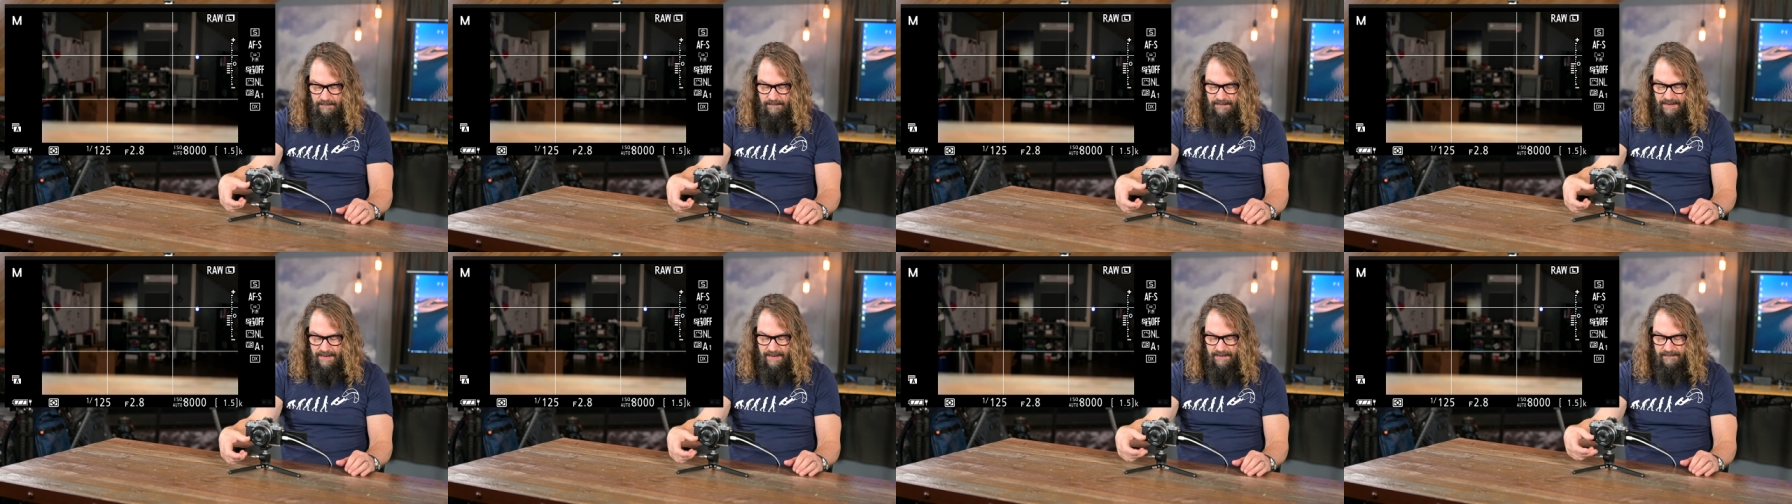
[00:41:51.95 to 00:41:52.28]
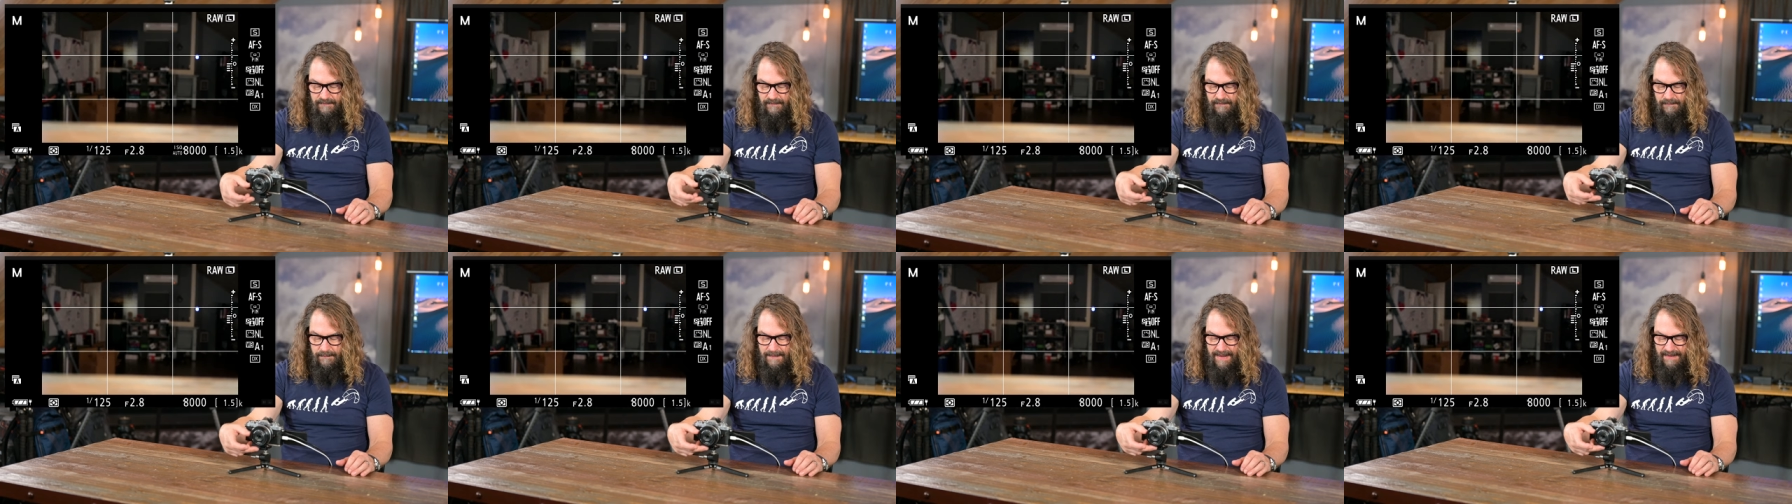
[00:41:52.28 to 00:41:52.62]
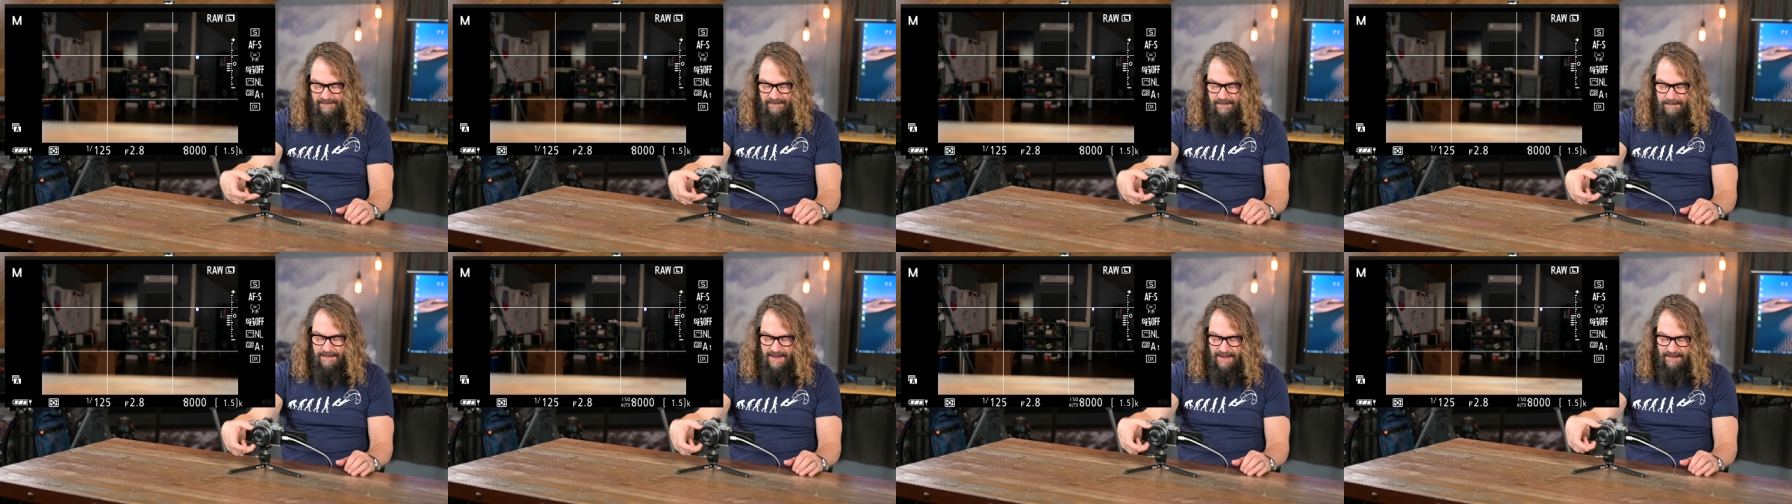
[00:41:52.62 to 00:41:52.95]
Because it's
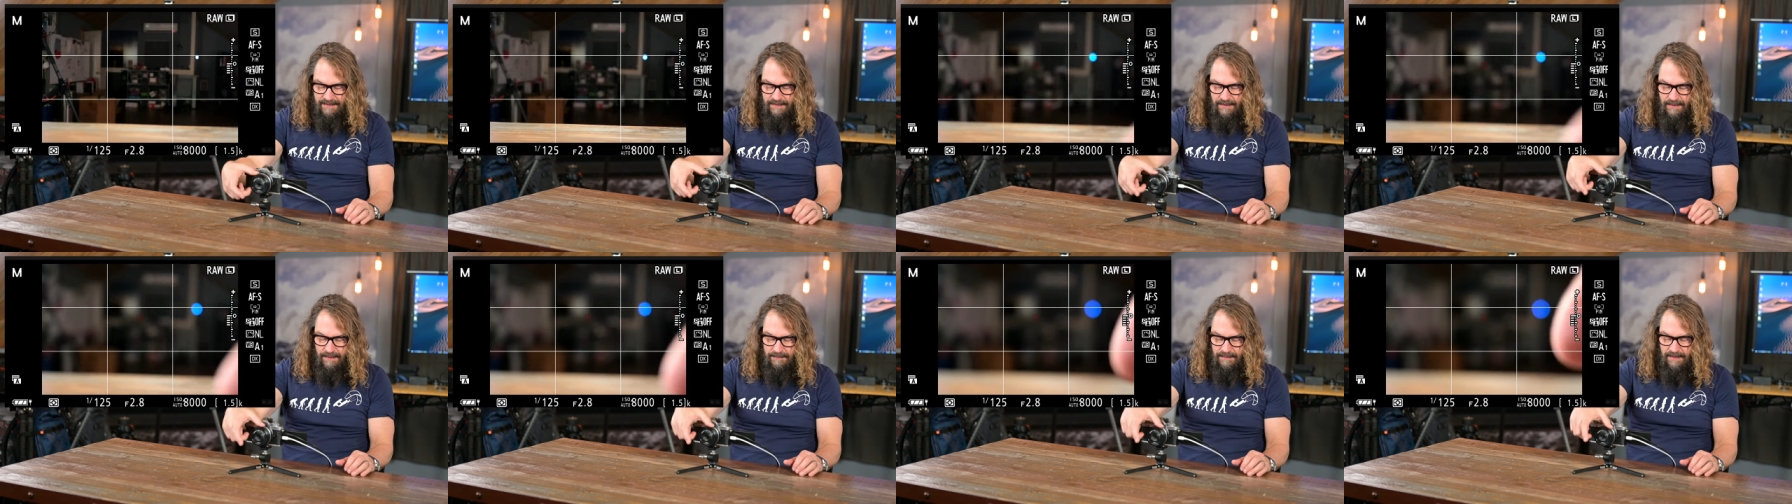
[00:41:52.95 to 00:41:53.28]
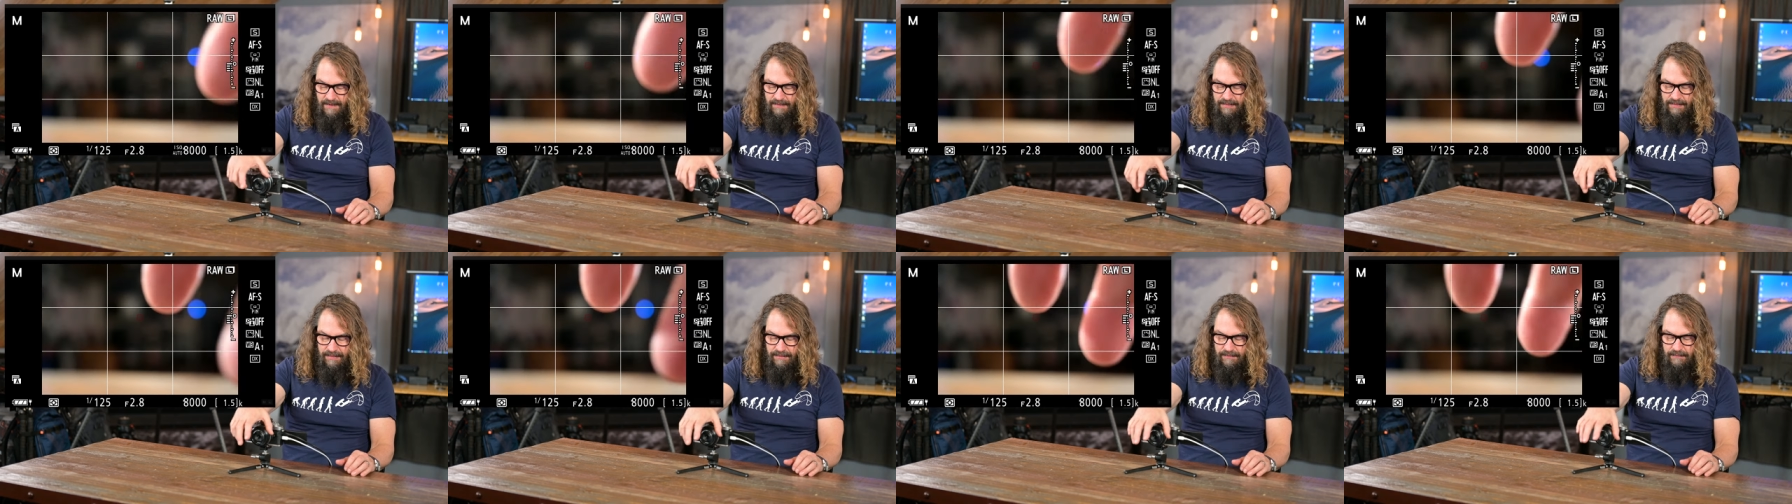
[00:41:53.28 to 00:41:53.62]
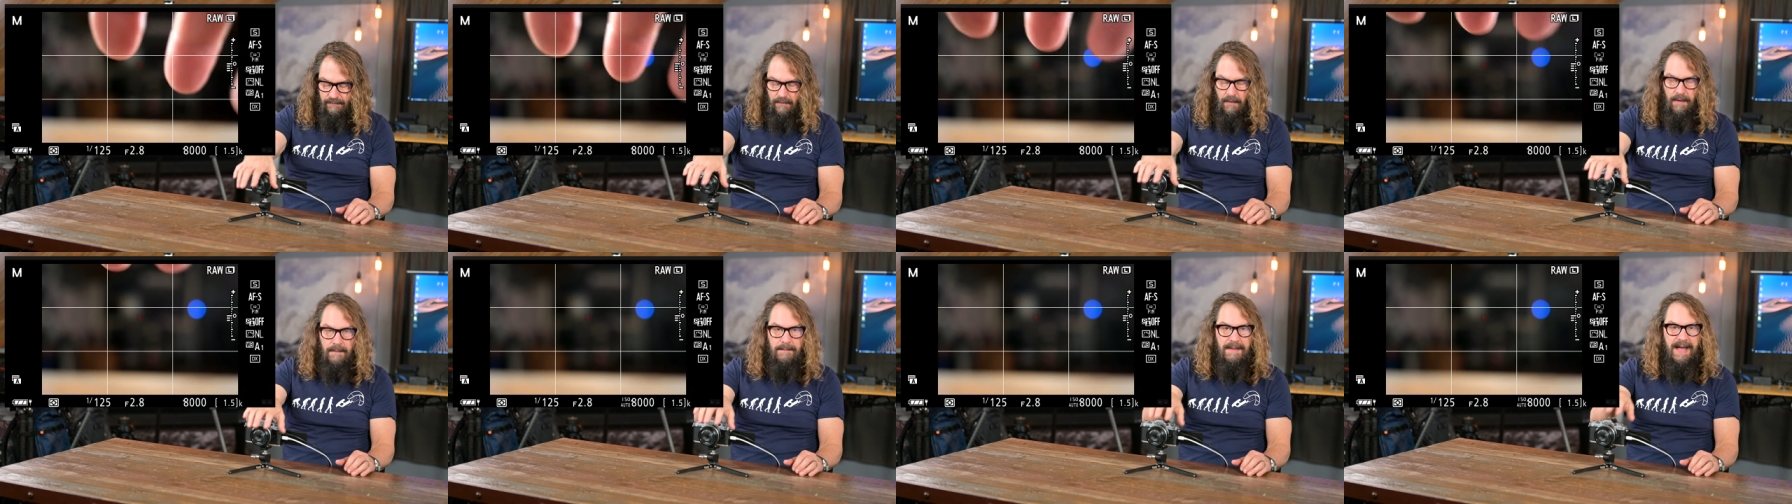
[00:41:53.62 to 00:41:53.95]
messy back there, I'm gonna
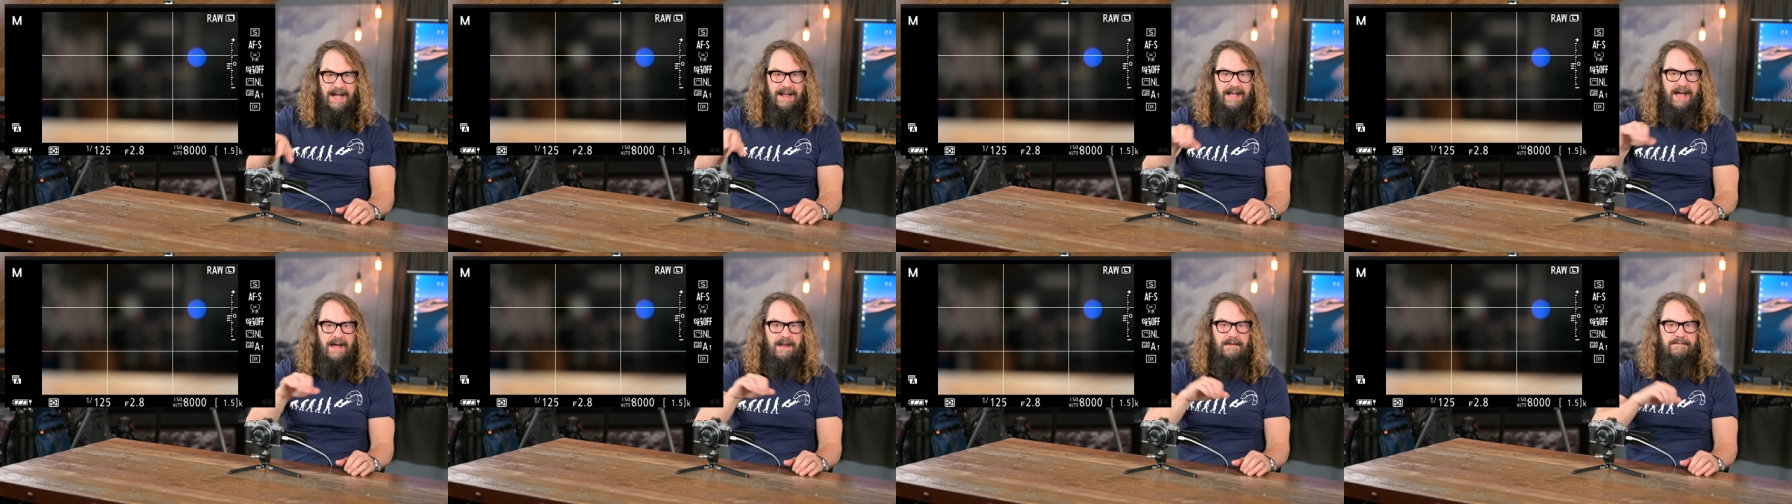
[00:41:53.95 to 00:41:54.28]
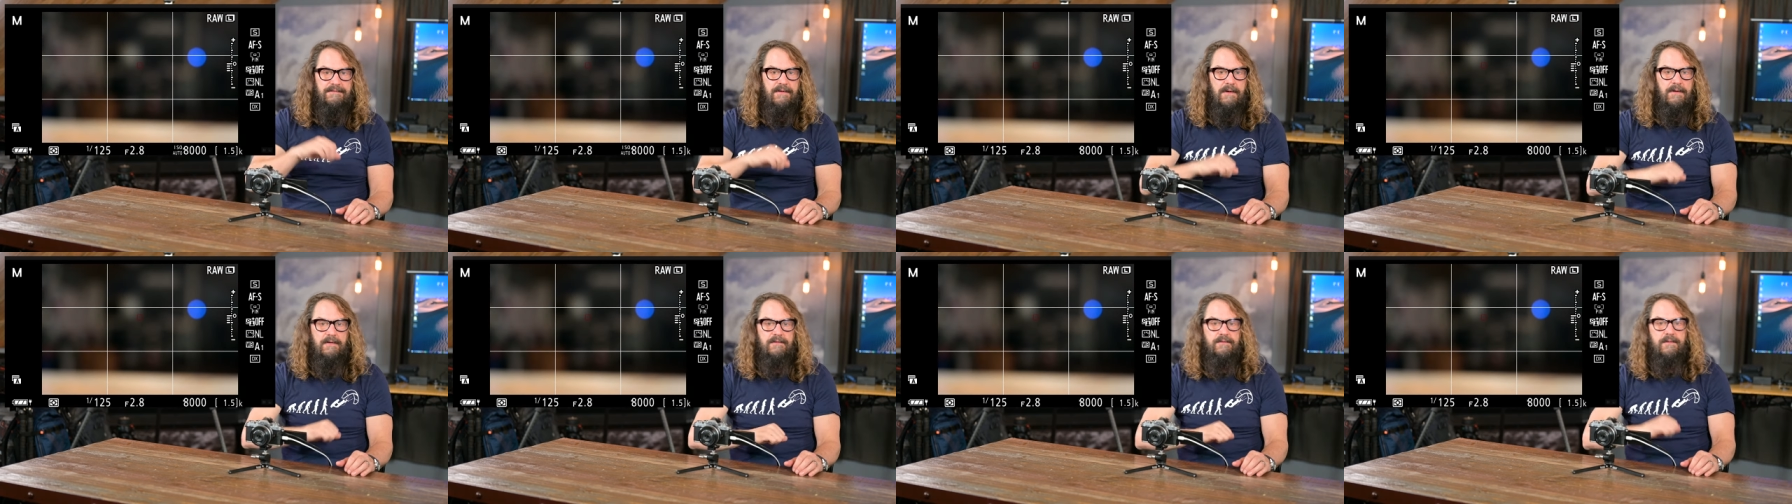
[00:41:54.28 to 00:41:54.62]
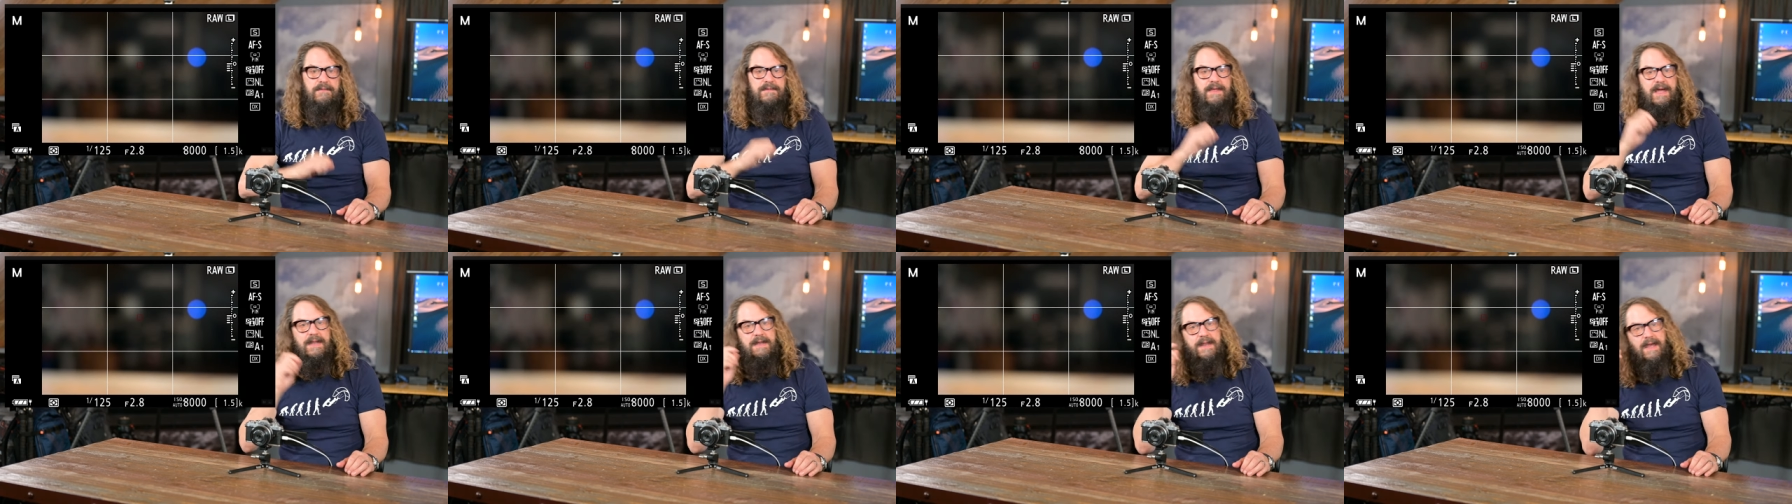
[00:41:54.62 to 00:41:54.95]
throw it back out of focus
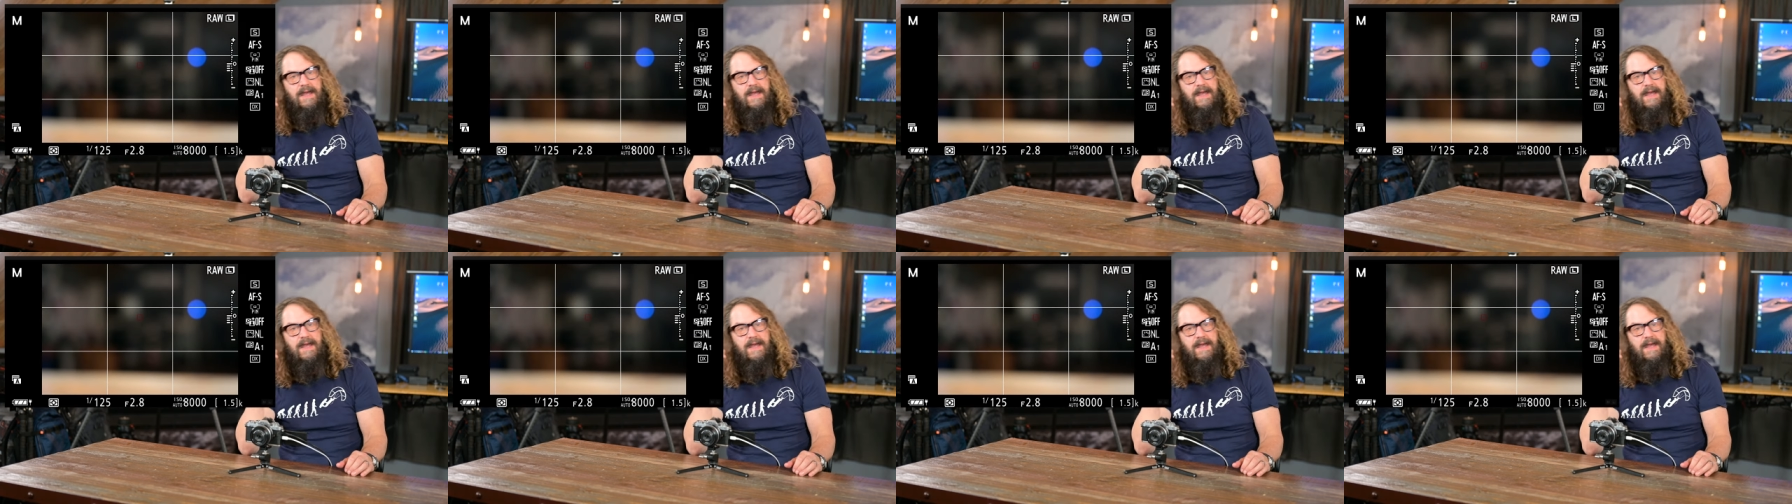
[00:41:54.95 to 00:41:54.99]
with that